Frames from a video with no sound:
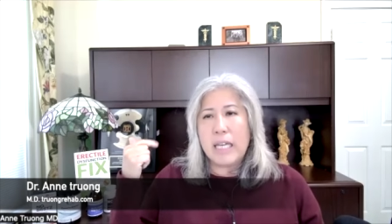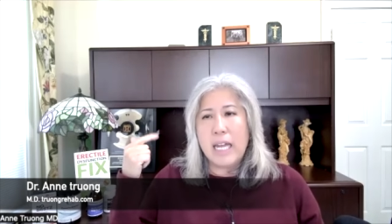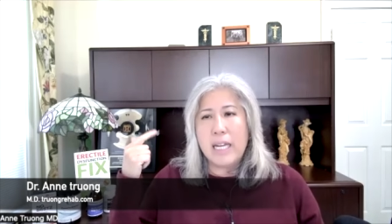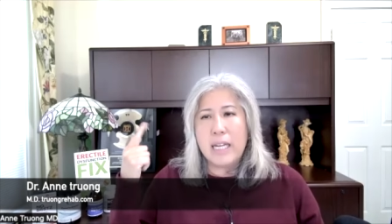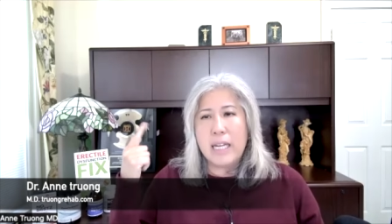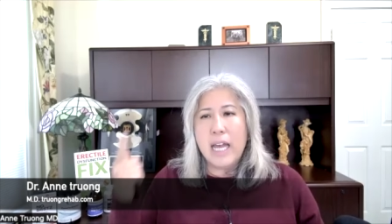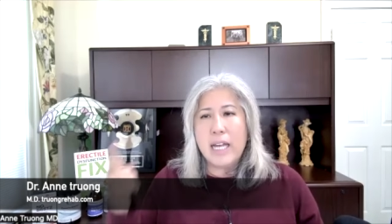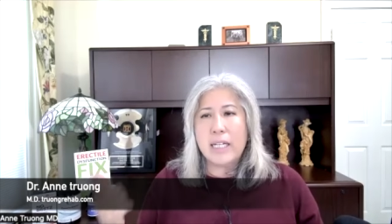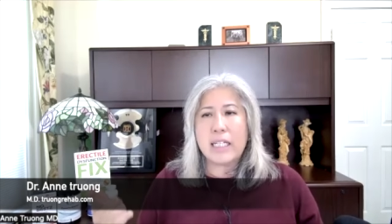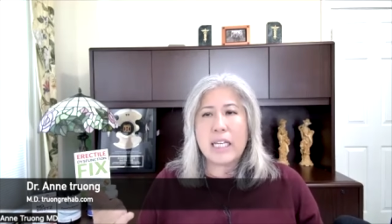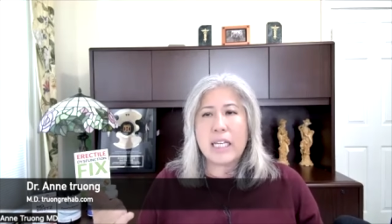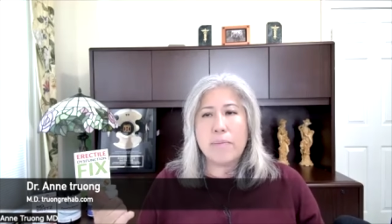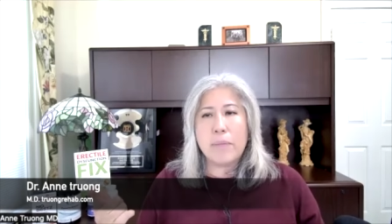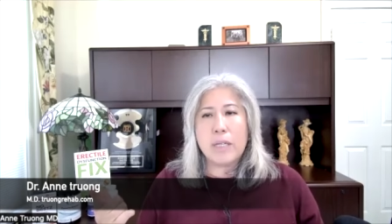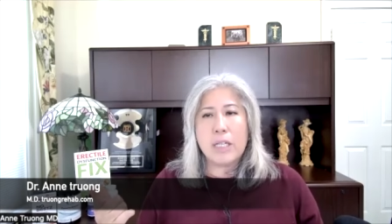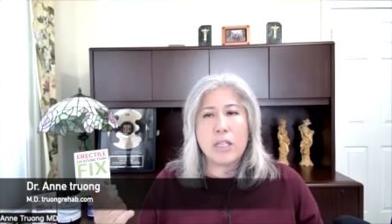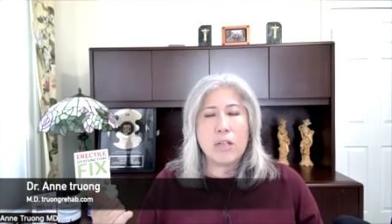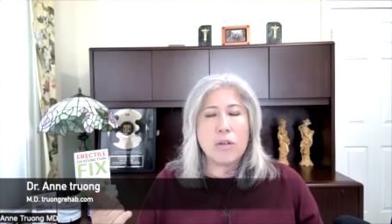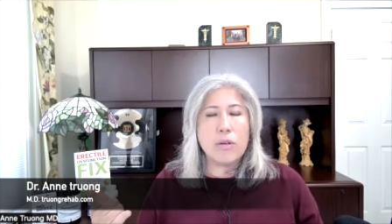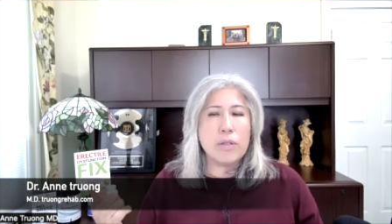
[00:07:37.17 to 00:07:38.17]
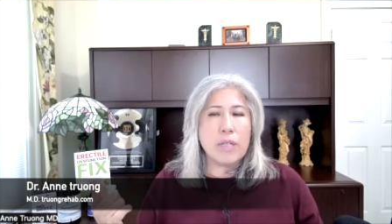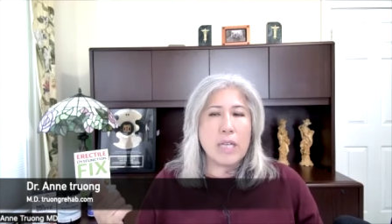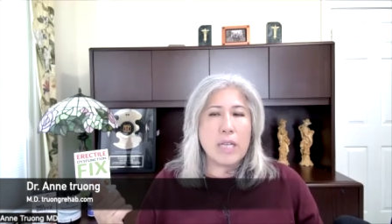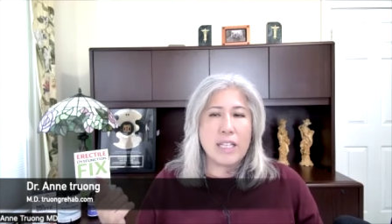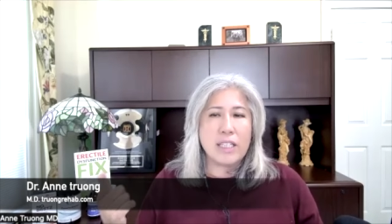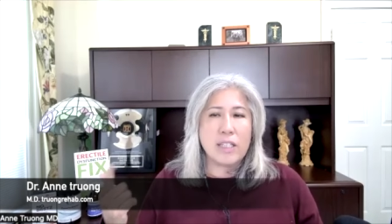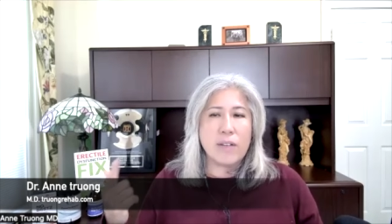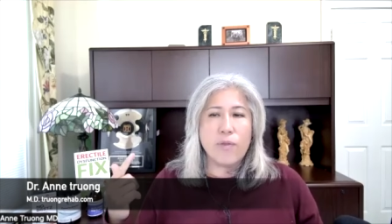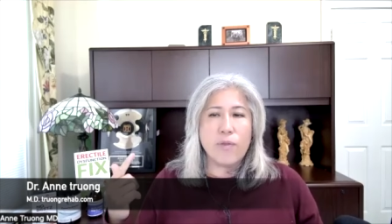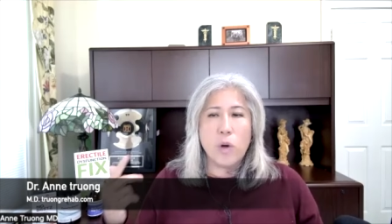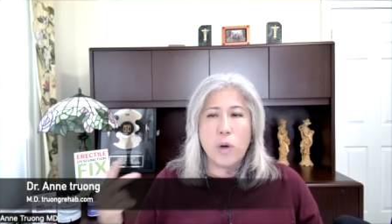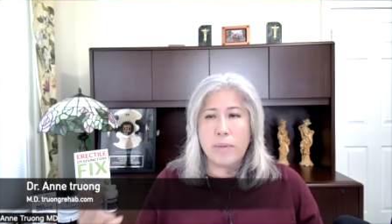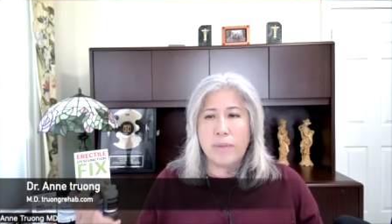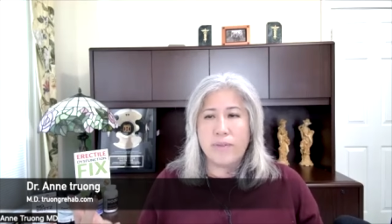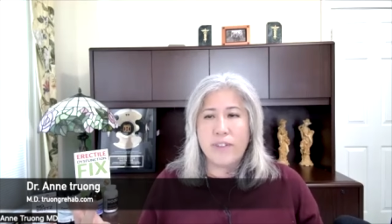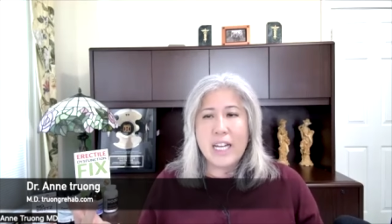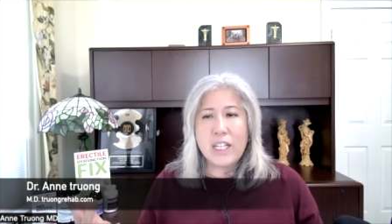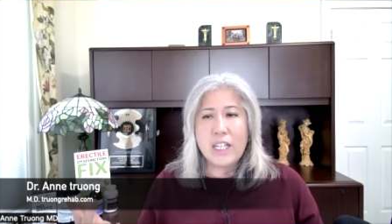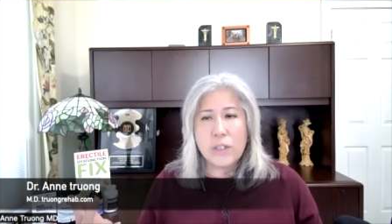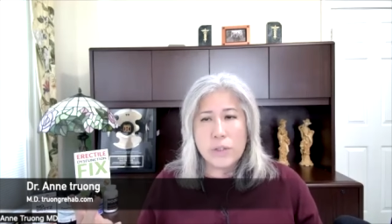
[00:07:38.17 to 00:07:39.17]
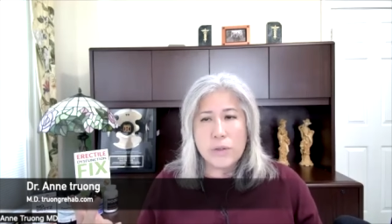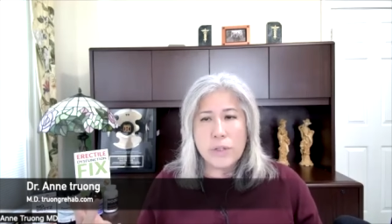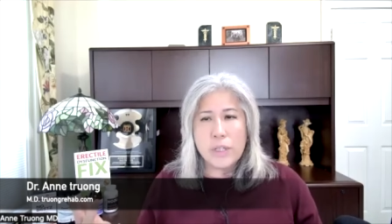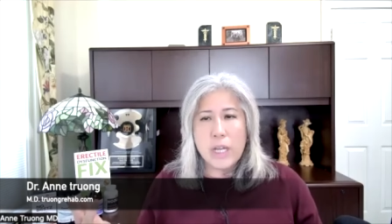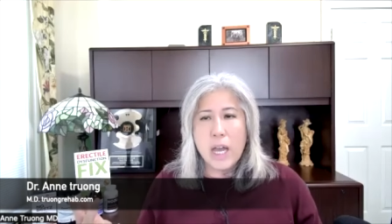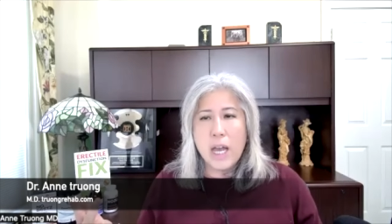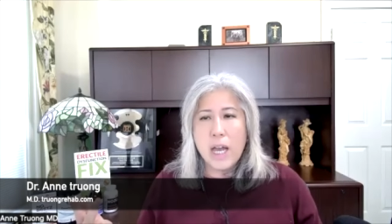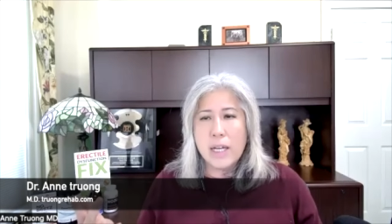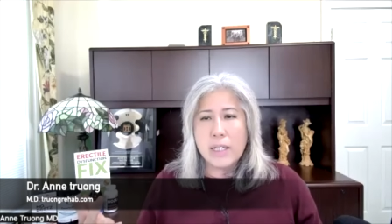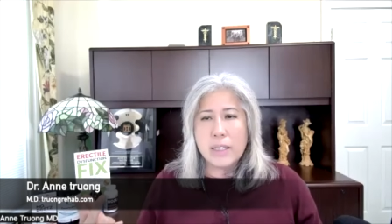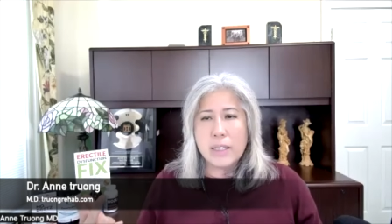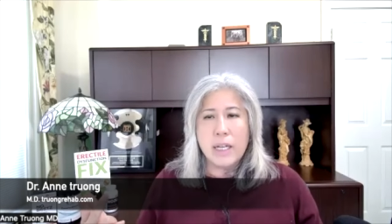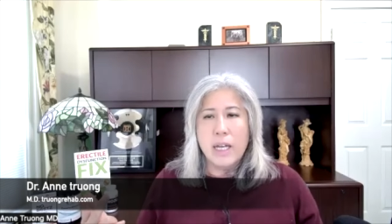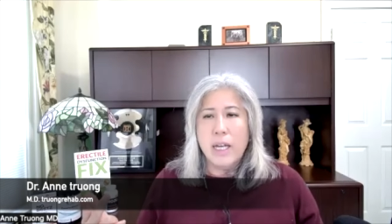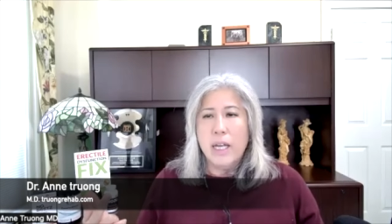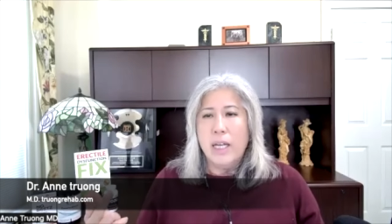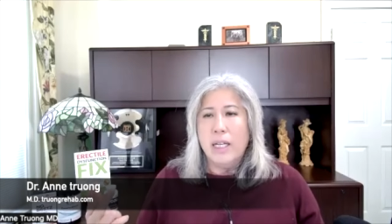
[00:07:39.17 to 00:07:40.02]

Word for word: and then it can be used as a form of exercise,